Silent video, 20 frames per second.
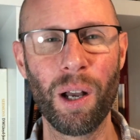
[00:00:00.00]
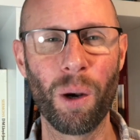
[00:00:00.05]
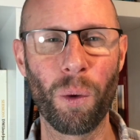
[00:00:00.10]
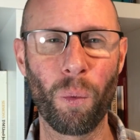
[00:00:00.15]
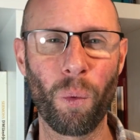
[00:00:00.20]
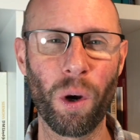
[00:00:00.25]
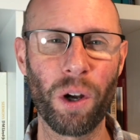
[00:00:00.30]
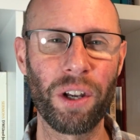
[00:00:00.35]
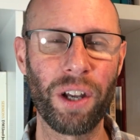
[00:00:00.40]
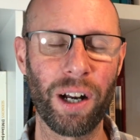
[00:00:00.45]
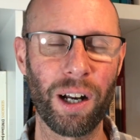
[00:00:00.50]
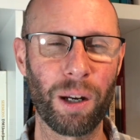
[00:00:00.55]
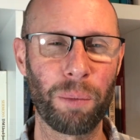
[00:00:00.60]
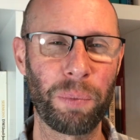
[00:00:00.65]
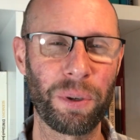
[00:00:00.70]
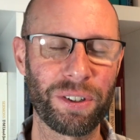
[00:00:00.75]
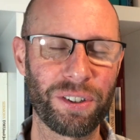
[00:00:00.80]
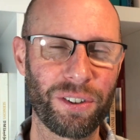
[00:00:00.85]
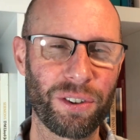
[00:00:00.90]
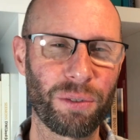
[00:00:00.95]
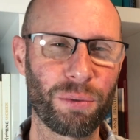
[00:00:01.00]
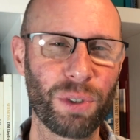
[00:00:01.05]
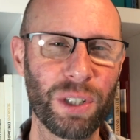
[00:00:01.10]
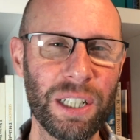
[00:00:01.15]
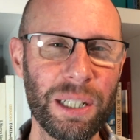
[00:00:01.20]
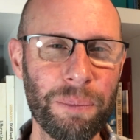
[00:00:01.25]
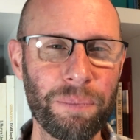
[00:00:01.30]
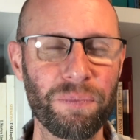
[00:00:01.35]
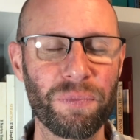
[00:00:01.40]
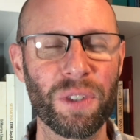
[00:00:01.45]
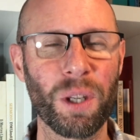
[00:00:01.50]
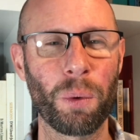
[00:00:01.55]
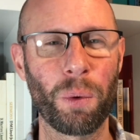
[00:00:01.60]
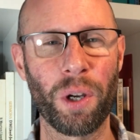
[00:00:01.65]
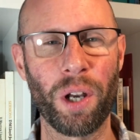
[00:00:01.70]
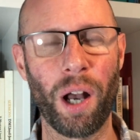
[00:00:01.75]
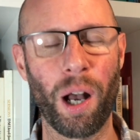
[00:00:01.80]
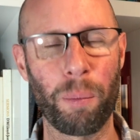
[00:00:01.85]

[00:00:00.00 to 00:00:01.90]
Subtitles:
one at 3:30, one at